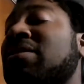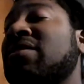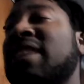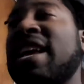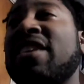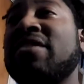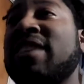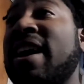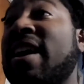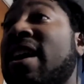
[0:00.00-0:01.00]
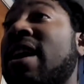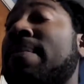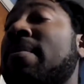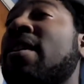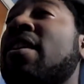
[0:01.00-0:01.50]
just take your
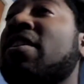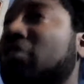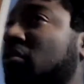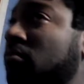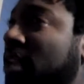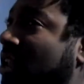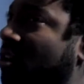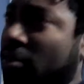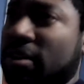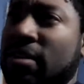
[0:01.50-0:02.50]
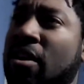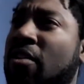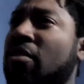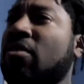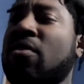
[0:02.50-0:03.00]
time. Cause you don't need all this,
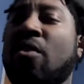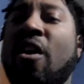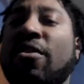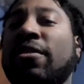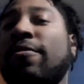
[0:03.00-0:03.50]
you know, all this